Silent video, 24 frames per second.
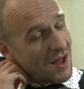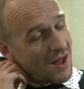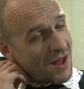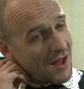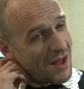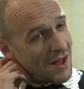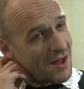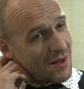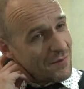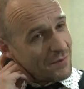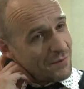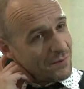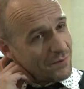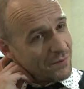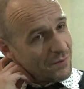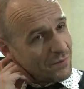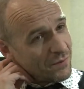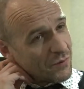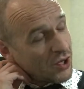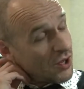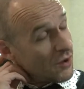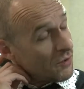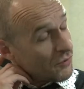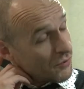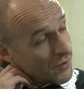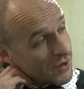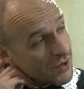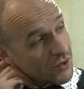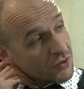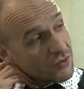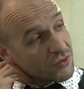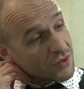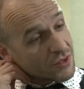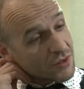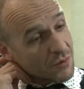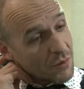
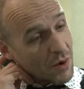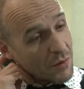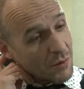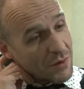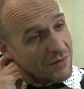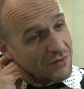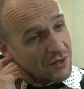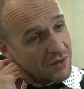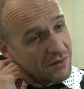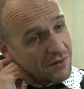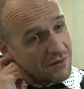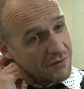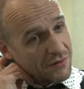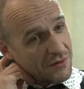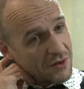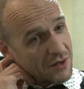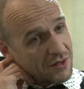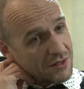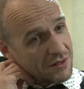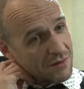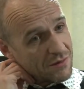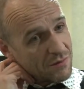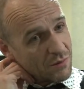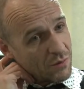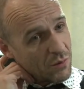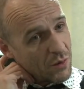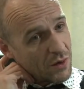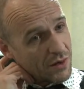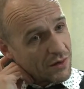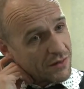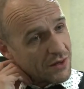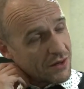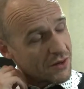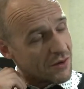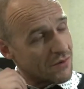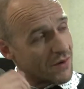Q300s are what we've done, the first one
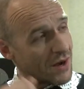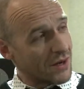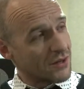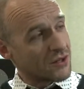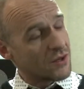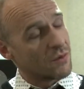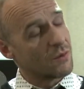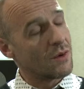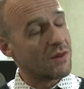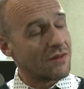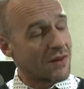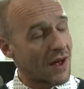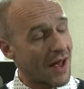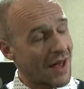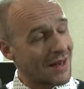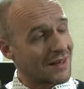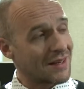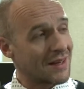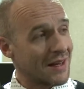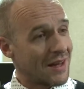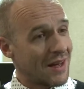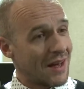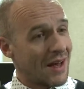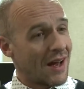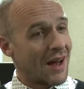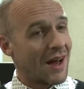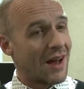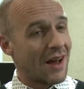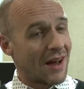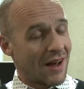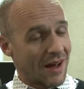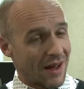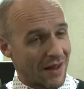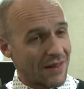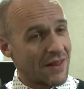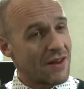of the new range that we've had,
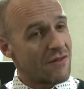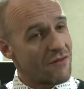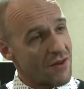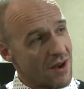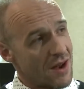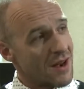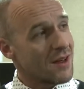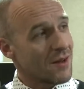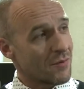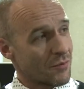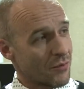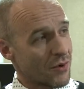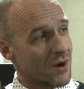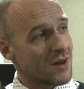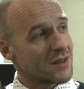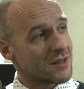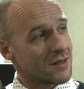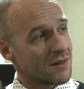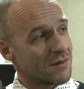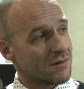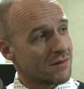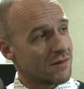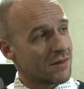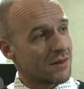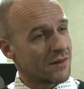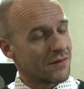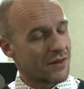and they're really impressive.